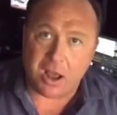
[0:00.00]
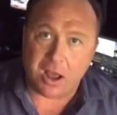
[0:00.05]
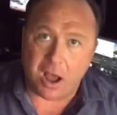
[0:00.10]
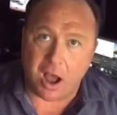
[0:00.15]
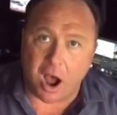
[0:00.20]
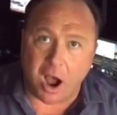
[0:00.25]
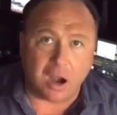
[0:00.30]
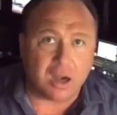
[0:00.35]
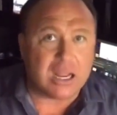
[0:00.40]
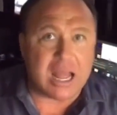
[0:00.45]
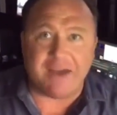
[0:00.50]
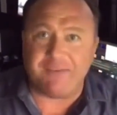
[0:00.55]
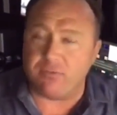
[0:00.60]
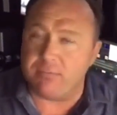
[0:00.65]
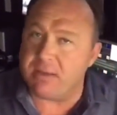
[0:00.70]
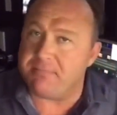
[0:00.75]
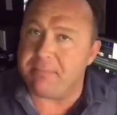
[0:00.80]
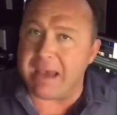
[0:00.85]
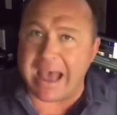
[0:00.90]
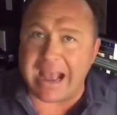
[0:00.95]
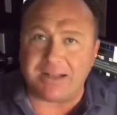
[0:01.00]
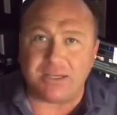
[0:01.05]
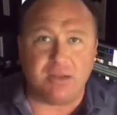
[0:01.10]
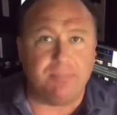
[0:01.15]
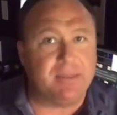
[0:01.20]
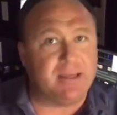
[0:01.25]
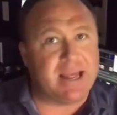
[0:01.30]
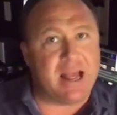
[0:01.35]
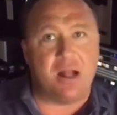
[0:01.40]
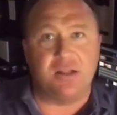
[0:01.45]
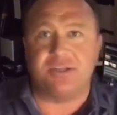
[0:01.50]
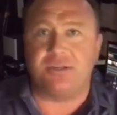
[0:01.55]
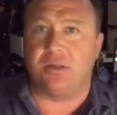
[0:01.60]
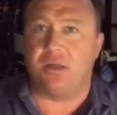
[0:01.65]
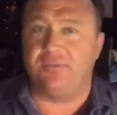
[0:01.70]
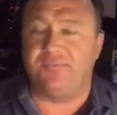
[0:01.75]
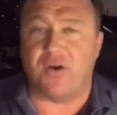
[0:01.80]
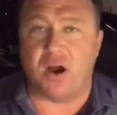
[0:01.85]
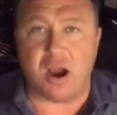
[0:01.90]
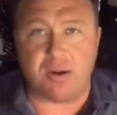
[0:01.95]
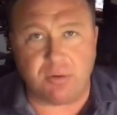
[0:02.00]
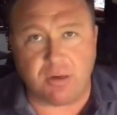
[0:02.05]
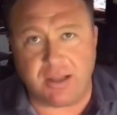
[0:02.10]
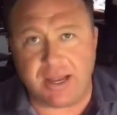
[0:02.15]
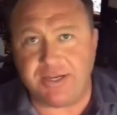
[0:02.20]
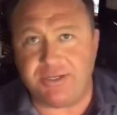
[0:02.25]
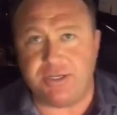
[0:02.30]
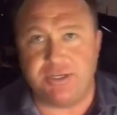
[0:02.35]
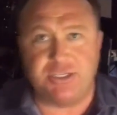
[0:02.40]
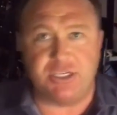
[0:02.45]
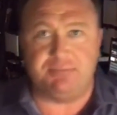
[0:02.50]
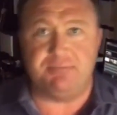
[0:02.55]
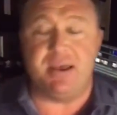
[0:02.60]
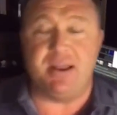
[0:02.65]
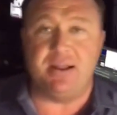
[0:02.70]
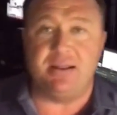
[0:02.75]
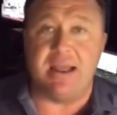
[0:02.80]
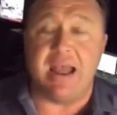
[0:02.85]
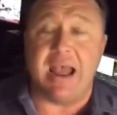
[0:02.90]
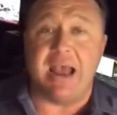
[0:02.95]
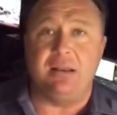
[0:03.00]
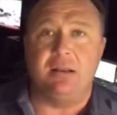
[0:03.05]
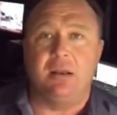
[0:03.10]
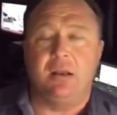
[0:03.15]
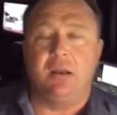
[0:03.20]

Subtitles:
Our government backed them. The Council on Foreign Relations admitted that.